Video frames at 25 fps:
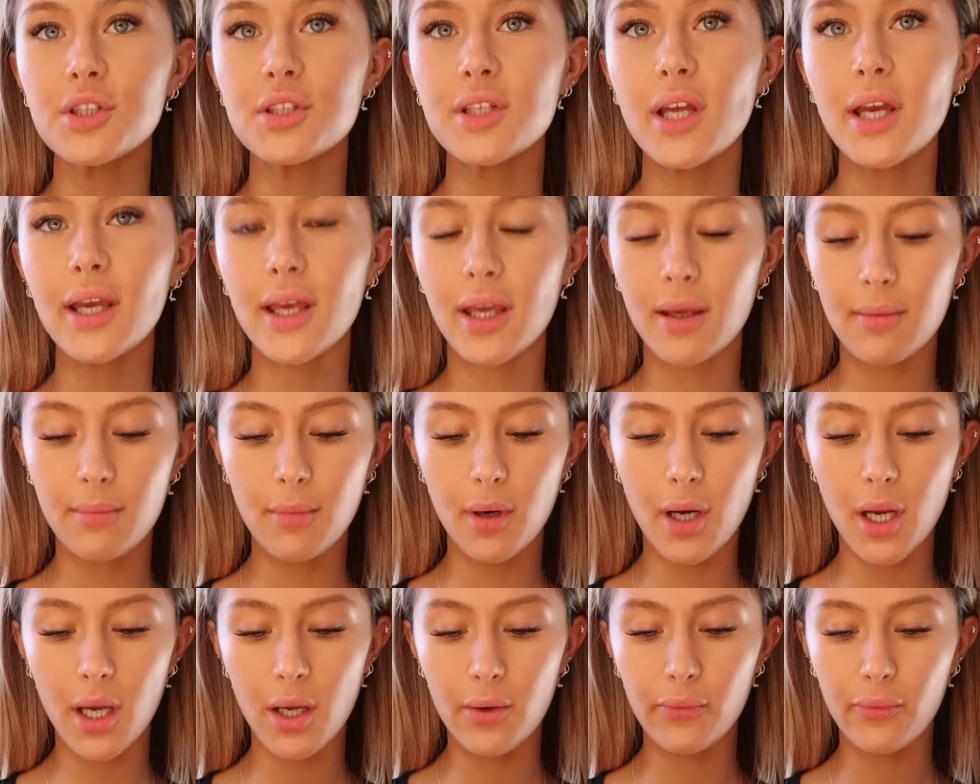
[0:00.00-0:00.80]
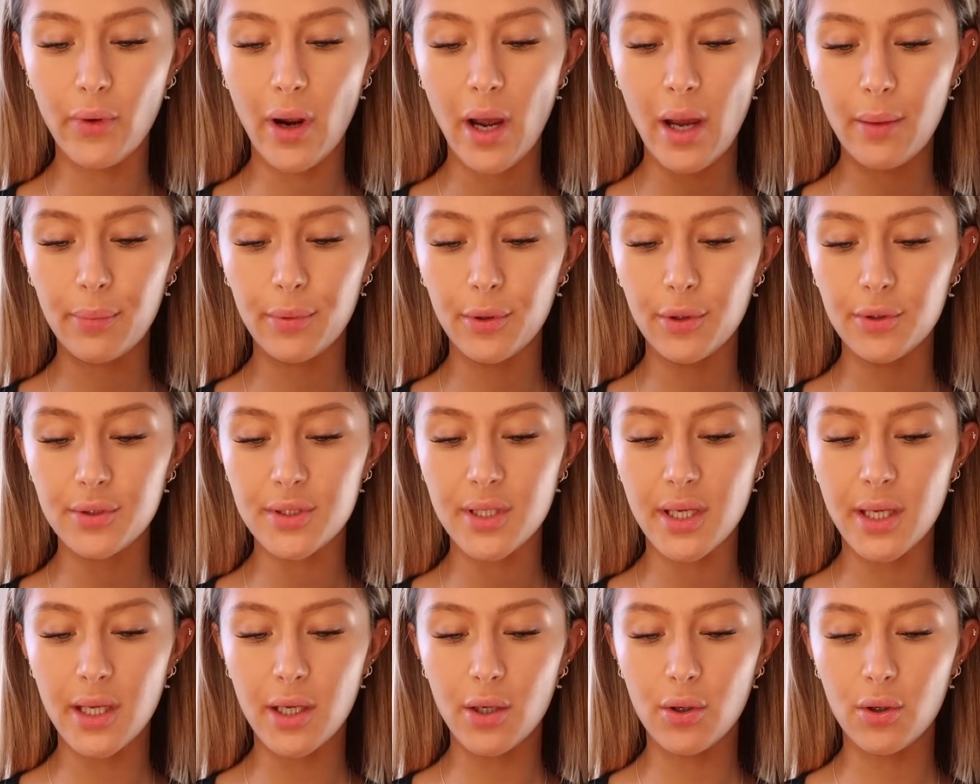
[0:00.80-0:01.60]
Just taking my Rare
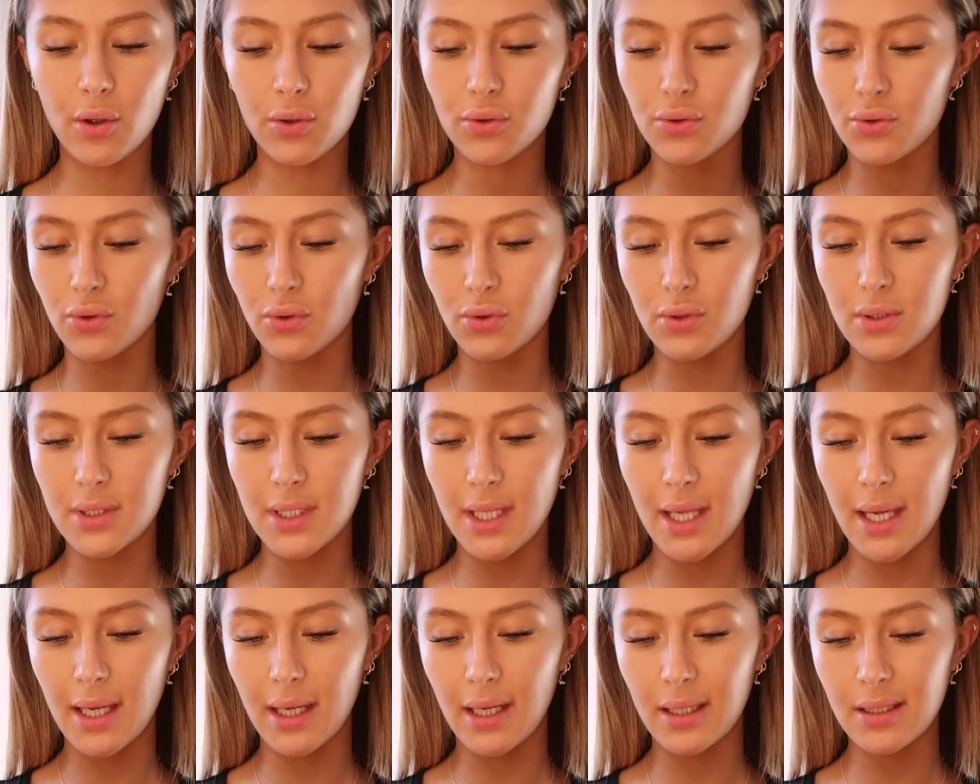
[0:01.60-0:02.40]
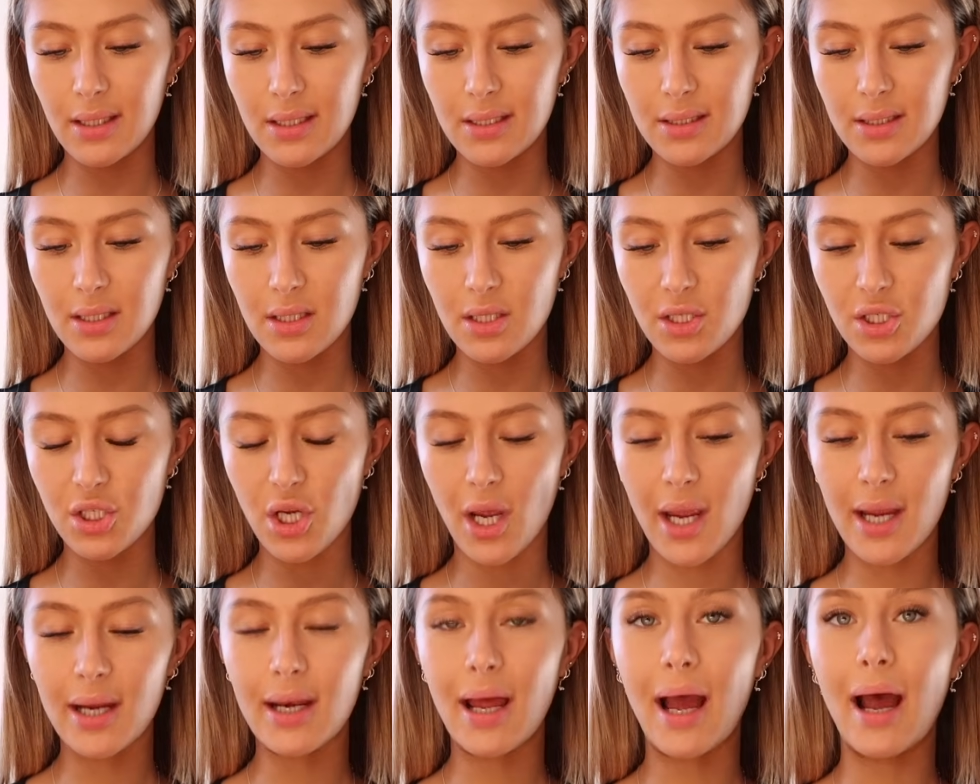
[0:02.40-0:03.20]
Beauty contour stick, and this in the
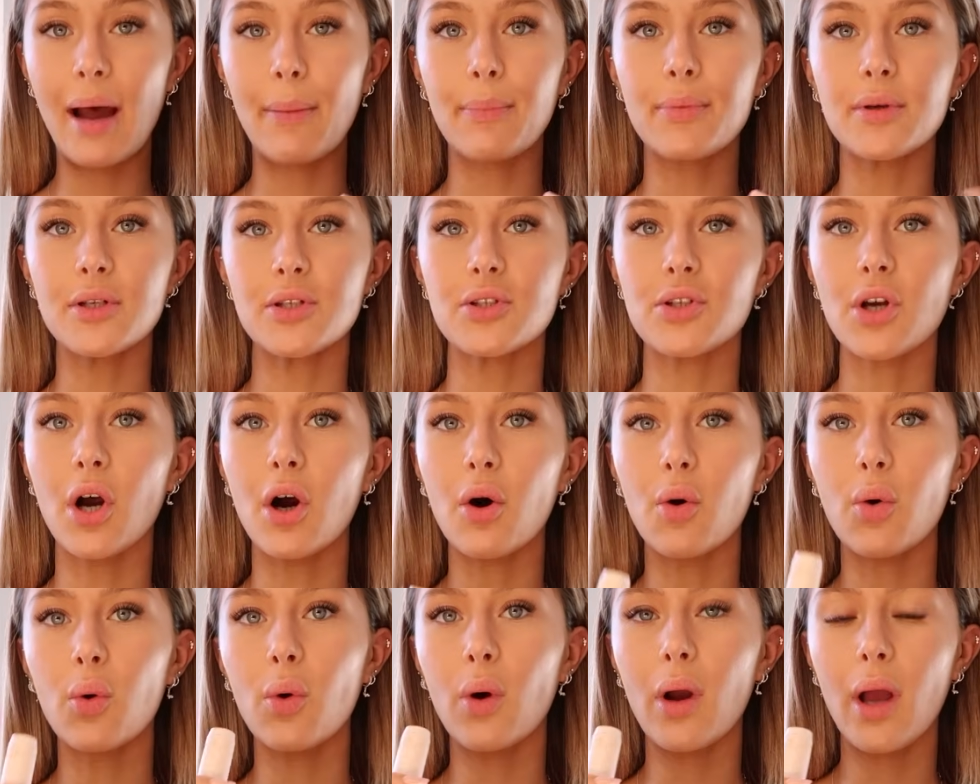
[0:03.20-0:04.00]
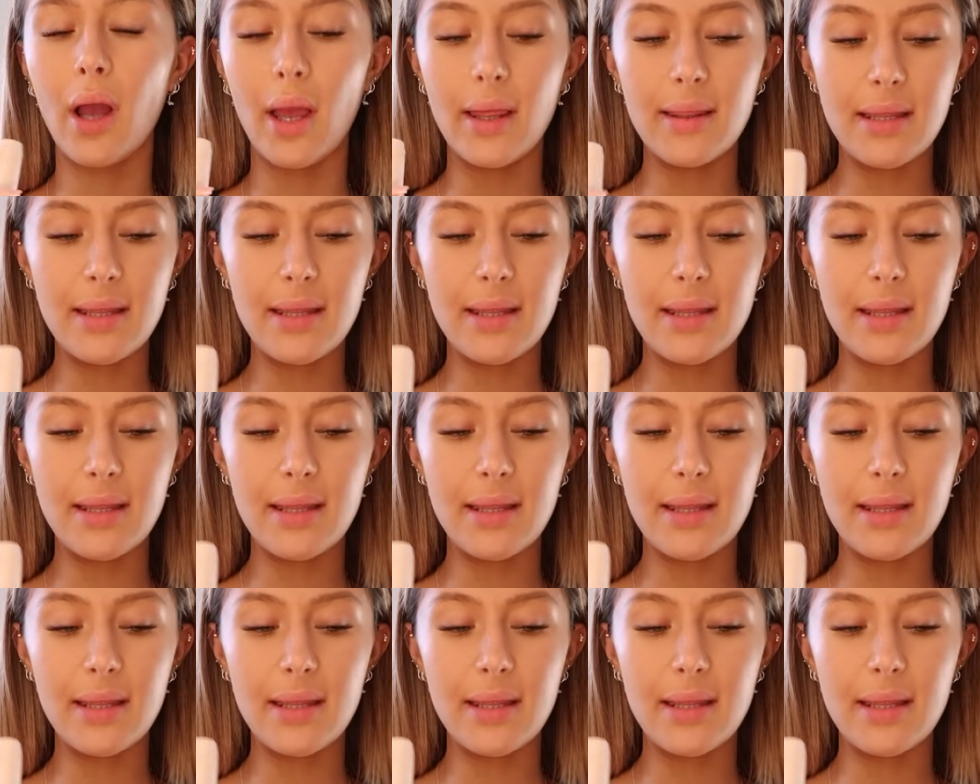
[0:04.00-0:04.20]
shade Happy Soul.